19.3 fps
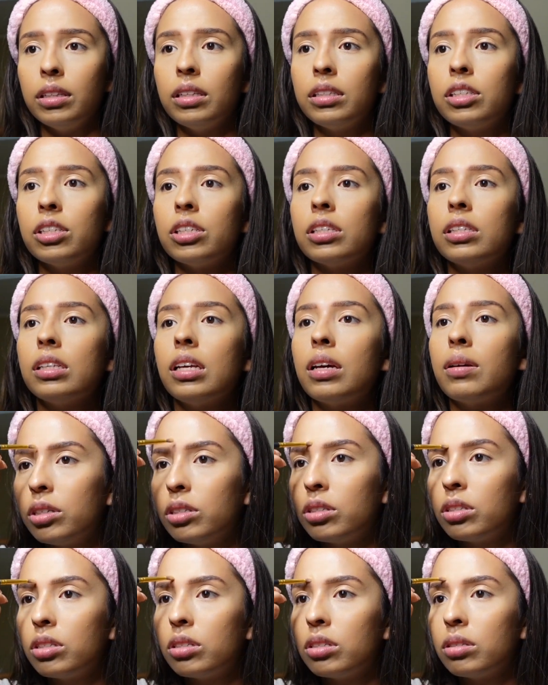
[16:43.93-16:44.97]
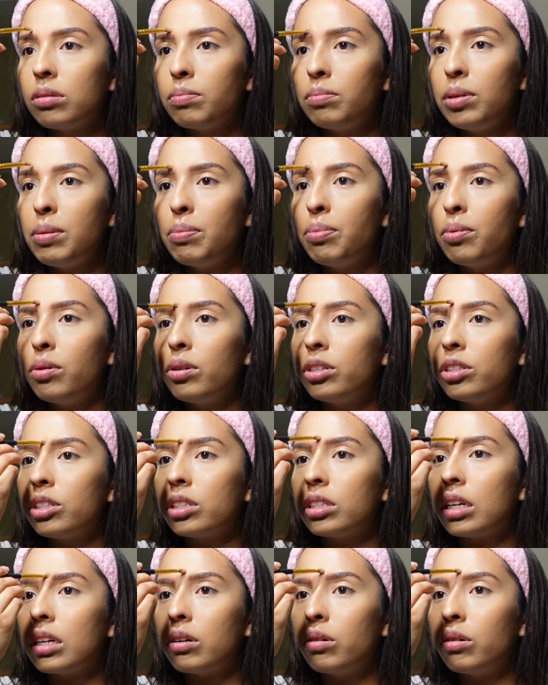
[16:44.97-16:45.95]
it's just like, there's people are just like,